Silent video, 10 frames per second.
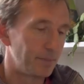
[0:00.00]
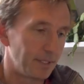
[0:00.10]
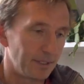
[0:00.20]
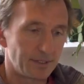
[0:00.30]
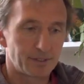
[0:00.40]

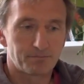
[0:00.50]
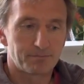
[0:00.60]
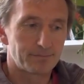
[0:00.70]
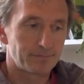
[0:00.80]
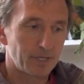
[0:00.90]
birds,
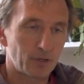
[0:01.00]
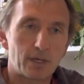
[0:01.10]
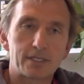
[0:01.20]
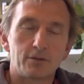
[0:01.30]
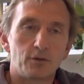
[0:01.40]

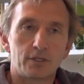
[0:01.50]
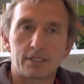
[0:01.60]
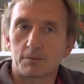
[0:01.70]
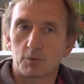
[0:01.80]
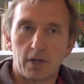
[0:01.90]
aquatic
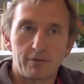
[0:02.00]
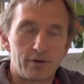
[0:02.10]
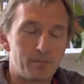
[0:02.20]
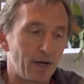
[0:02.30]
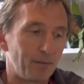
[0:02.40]
organisms,
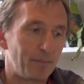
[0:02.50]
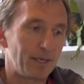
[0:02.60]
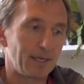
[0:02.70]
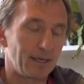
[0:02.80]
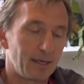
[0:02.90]
whatever it might
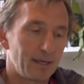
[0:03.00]
be.